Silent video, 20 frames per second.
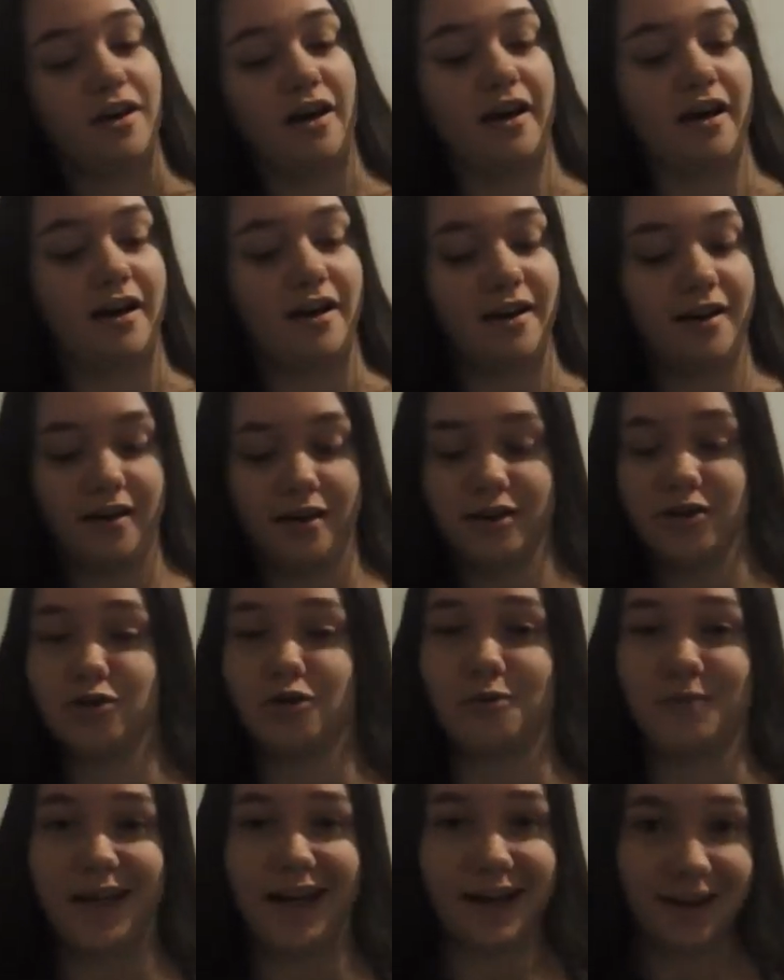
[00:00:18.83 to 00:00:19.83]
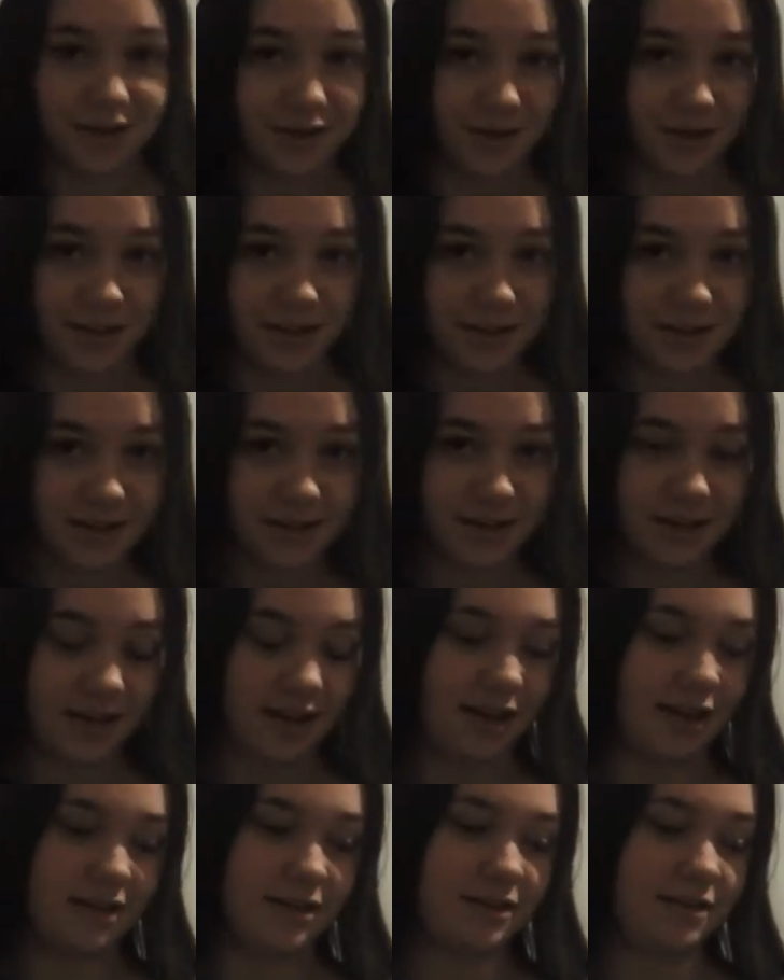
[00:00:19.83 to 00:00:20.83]
taught me how to do this,
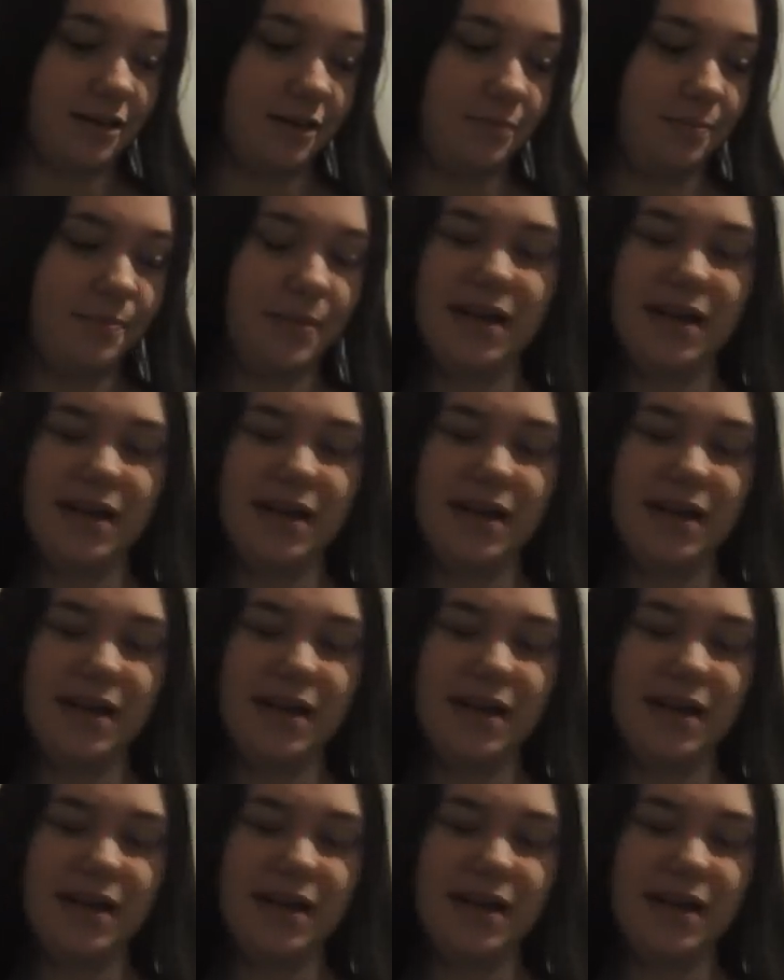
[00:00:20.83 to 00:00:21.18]
and so